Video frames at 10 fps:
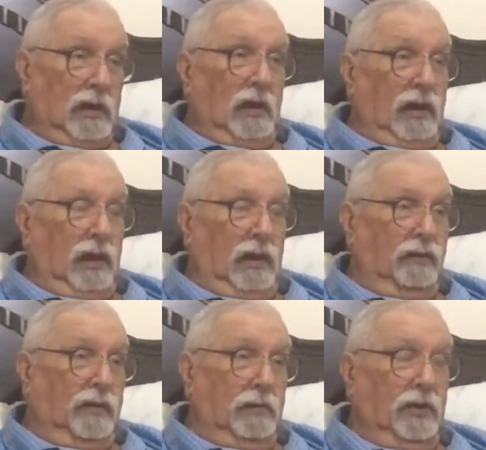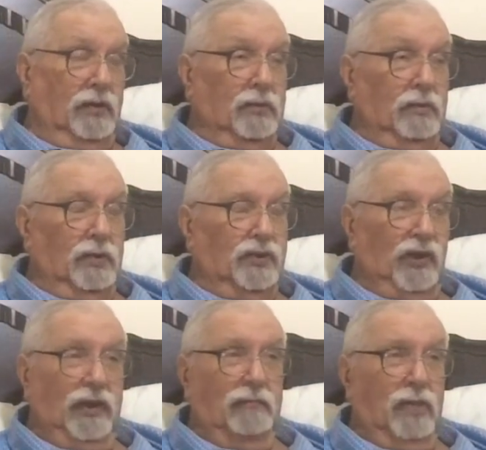laughing about the words
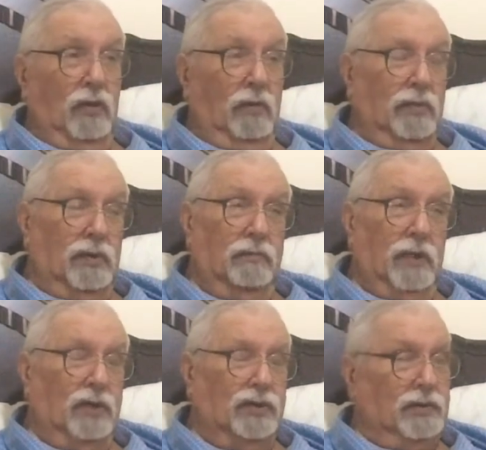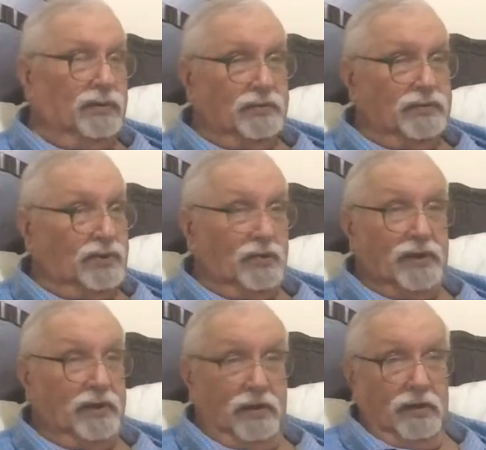hip-hop. I still
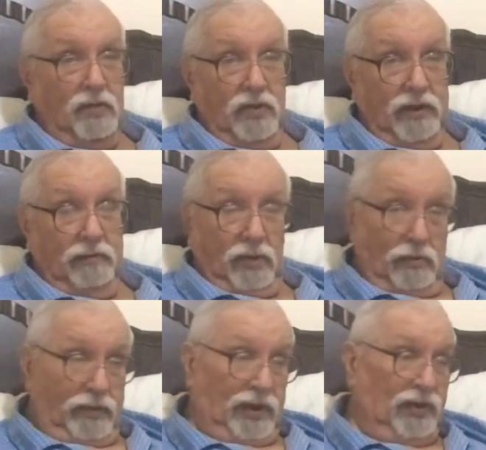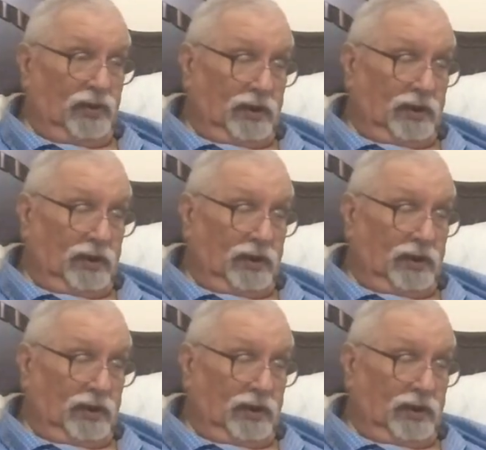don't know what hip-hop is.